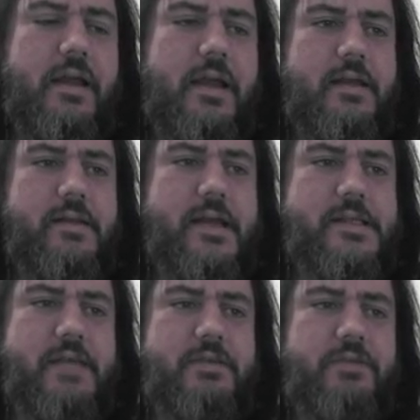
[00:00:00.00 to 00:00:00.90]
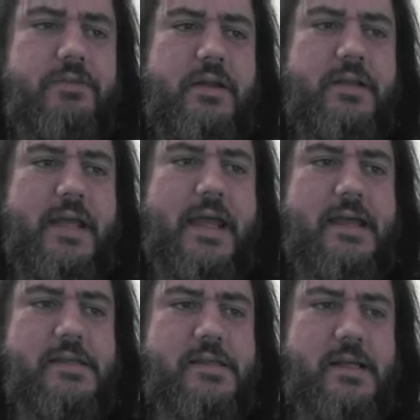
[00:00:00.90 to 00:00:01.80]
And that 7th fret on the
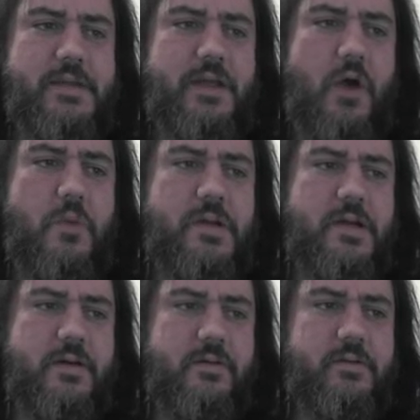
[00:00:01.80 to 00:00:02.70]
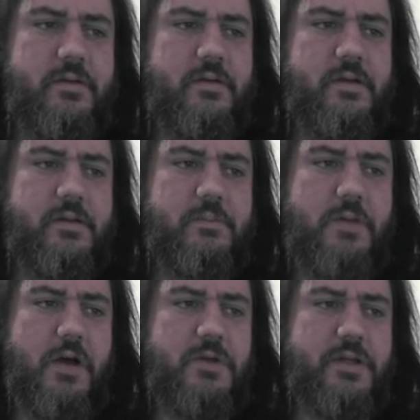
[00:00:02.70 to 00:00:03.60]
A is going to be the open note,
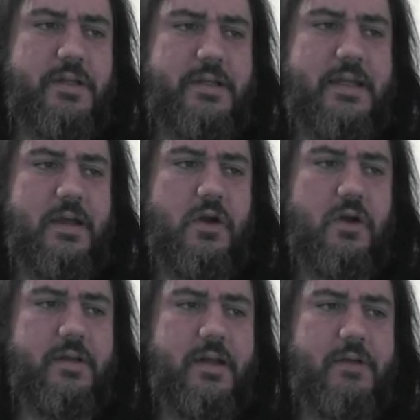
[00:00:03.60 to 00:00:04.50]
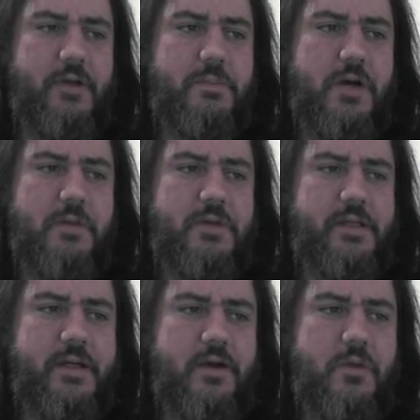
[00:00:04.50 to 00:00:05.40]
palm muting and we're going to palm
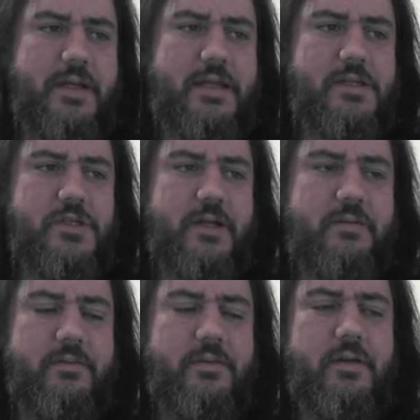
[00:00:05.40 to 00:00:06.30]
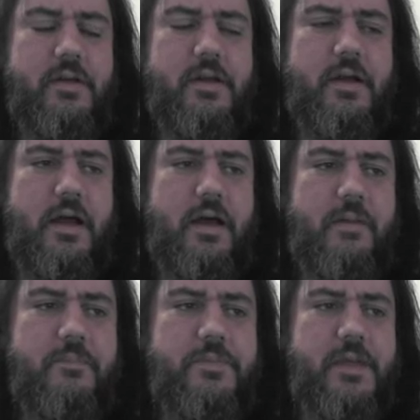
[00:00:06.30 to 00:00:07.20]
mute the open E string.
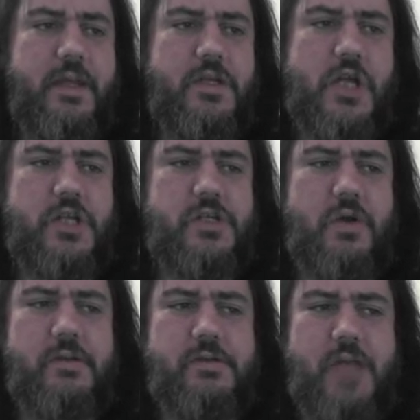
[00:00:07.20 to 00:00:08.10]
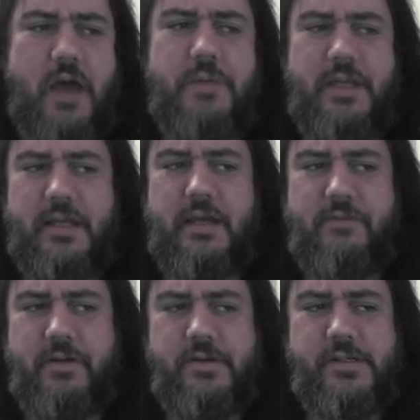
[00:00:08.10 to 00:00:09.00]
And try just going down picking it
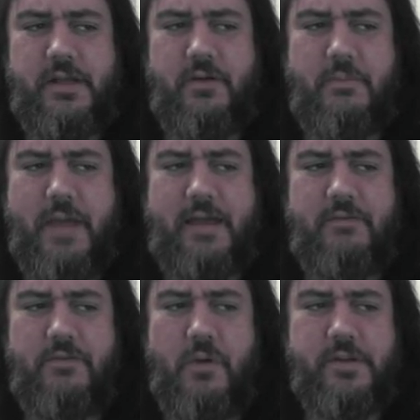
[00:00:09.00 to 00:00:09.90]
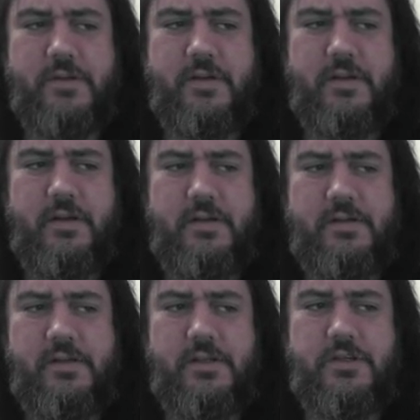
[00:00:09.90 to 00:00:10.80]
first and going back and forth
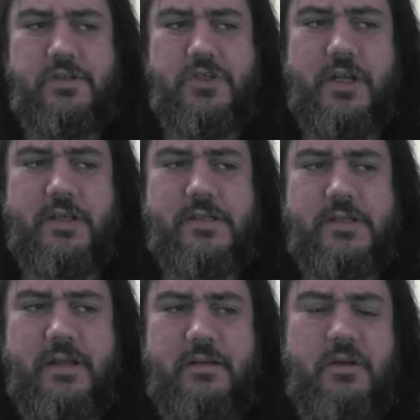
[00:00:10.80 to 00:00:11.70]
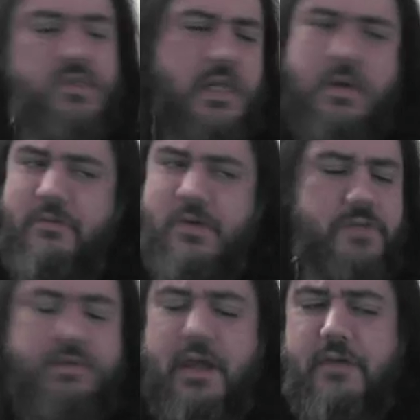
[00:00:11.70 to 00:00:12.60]
to the two strings. You can go slow at
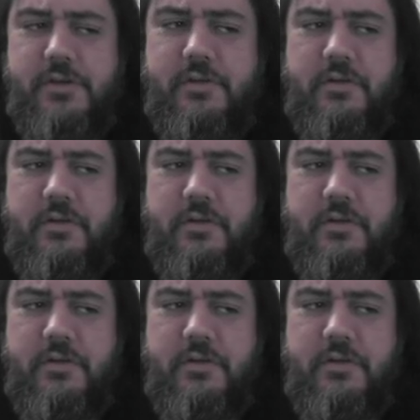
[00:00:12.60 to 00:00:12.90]
first if you have to.